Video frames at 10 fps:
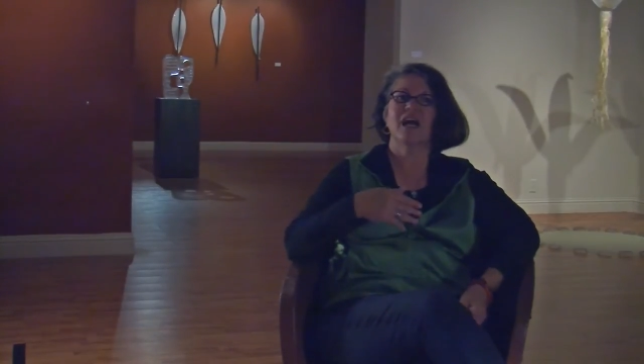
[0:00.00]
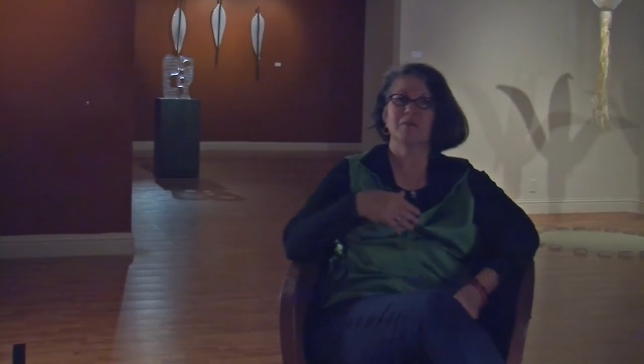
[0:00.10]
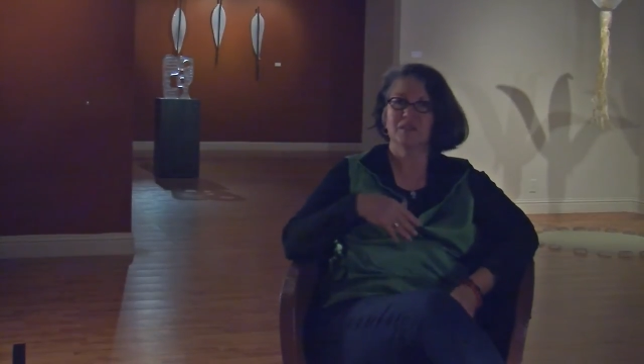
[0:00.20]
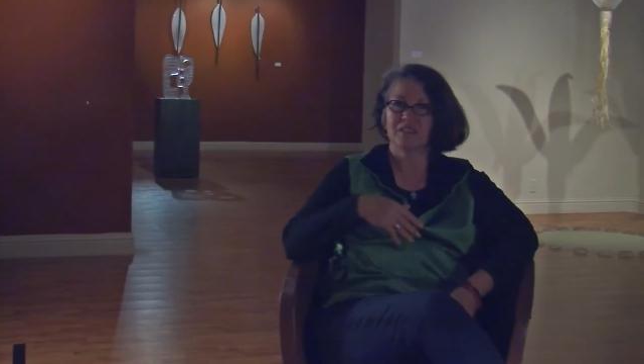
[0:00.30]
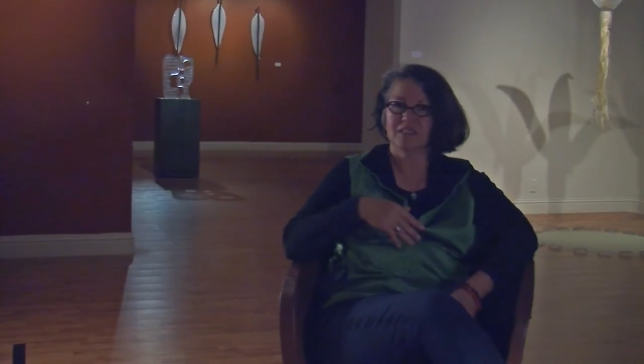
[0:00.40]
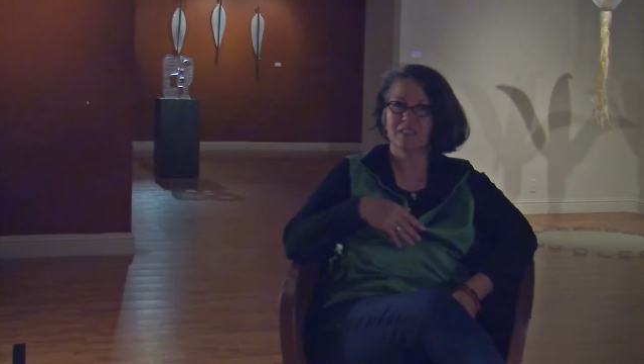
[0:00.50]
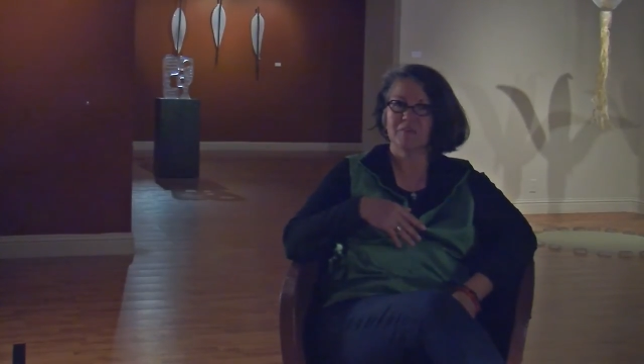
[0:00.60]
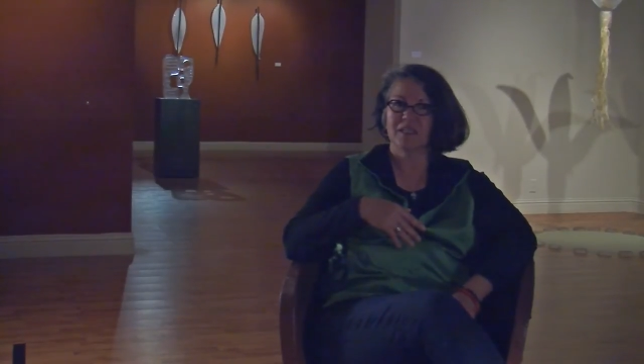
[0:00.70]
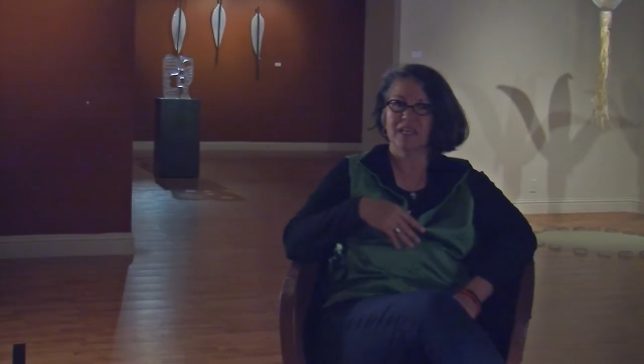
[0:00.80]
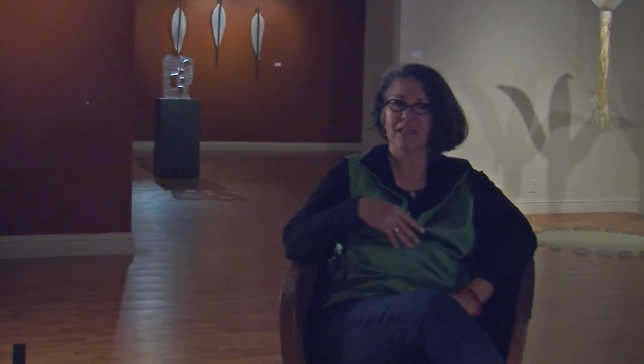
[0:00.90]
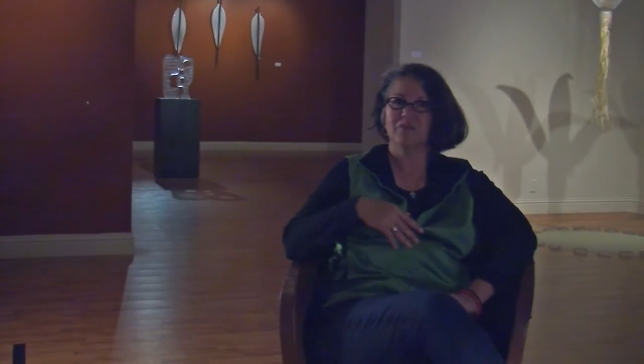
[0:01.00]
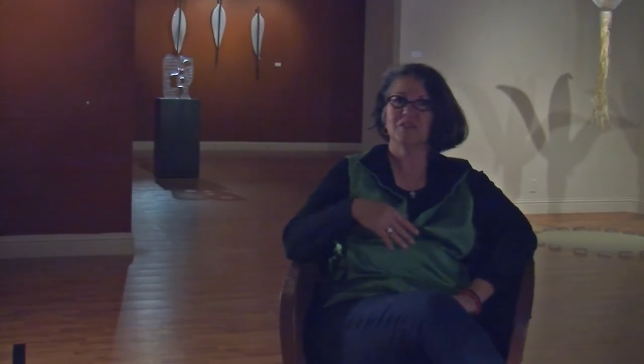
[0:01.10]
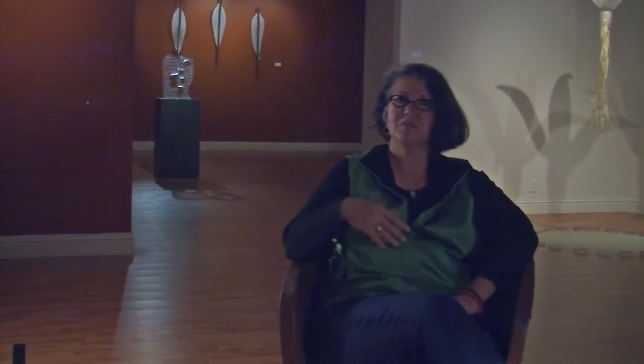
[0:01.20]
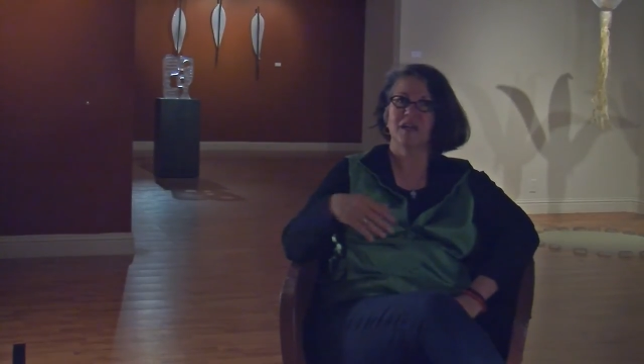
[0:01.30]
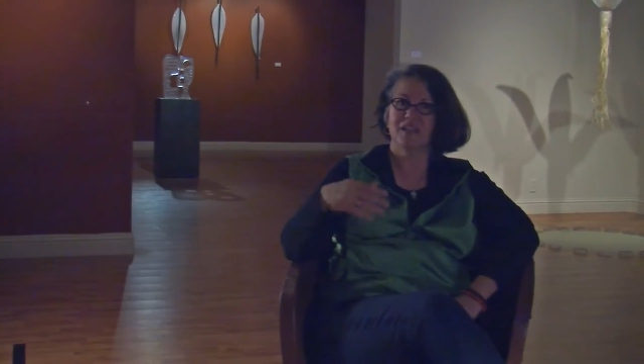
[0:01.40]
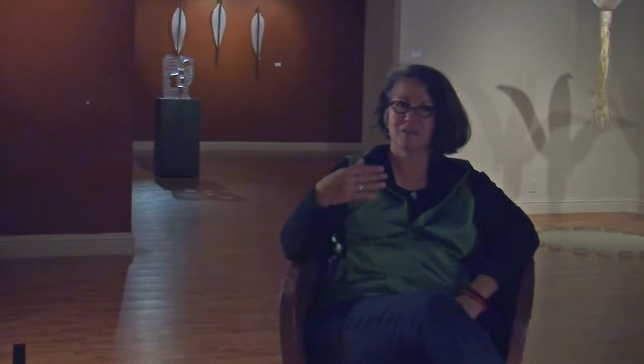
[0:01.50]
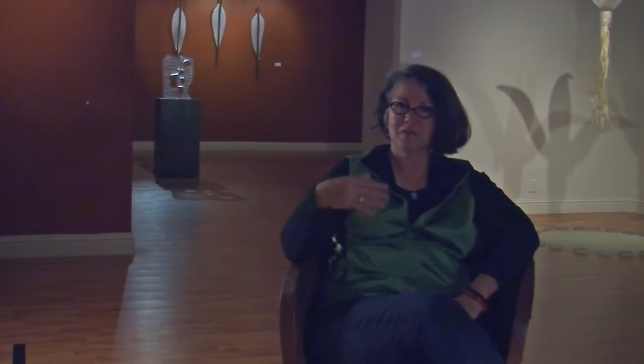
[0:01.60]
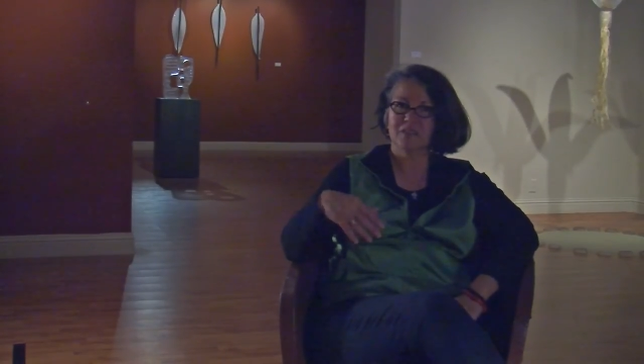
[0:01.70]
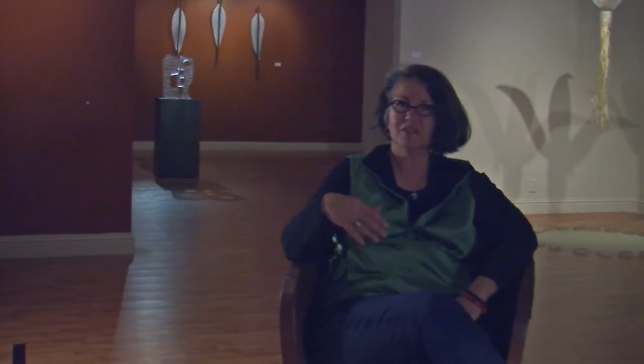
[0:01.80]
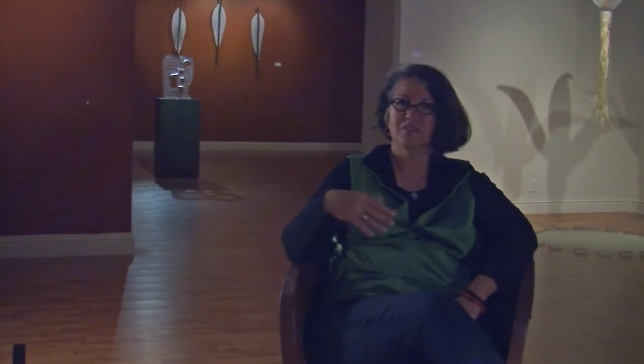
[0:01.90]
I'm gonna get my language back, I'm
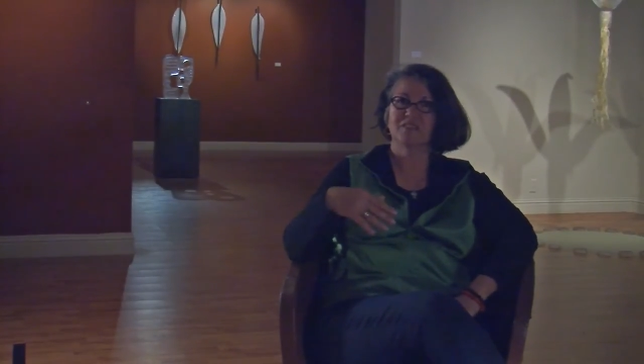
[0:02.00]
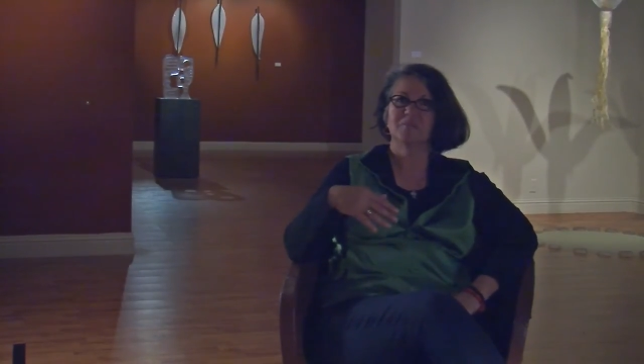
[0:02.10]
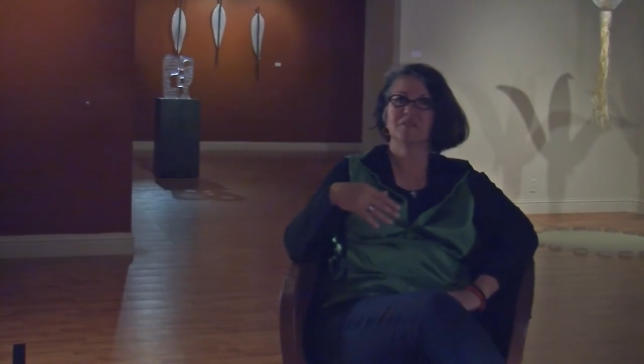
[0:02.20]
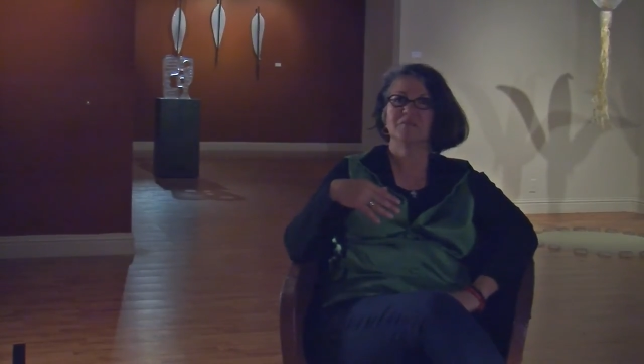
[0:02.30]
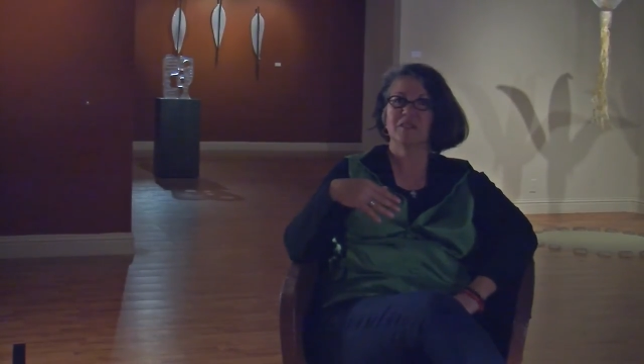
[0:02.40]
gonna learn to speak